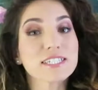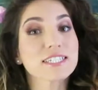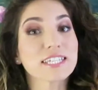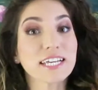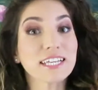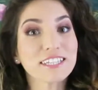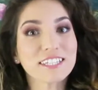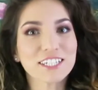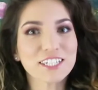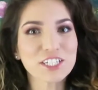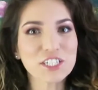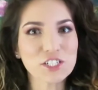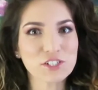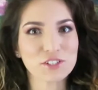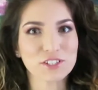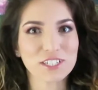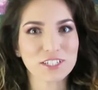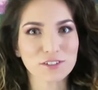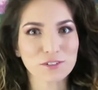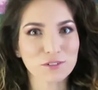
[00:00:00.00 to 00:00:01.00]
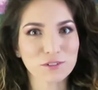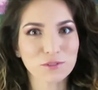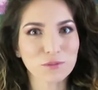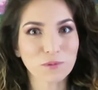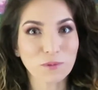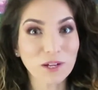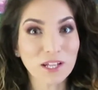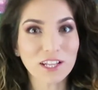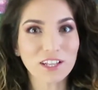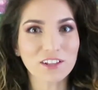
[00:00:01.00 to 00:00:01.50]
Then in two thousand
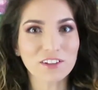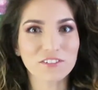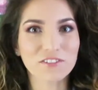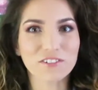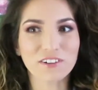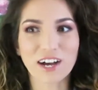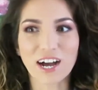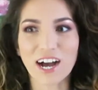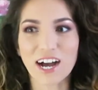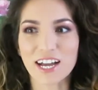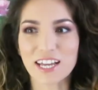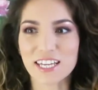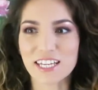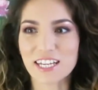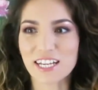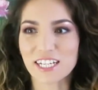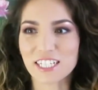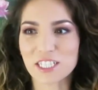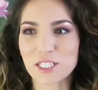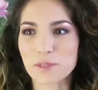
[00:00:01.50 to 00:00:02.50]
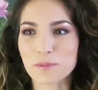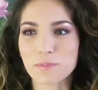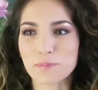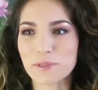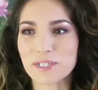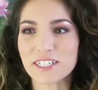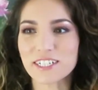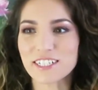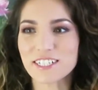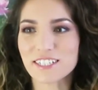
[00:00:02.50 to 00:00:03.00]
twelve I
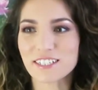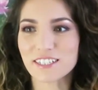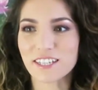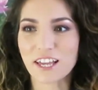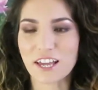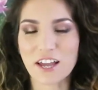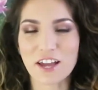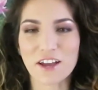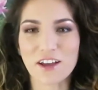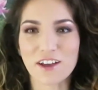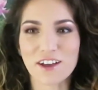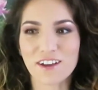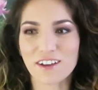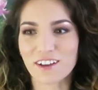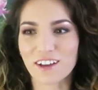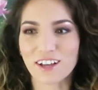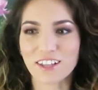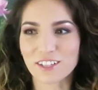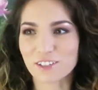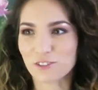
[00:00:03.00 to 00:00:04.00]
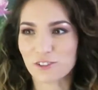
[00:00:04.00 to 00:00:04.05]
experienced an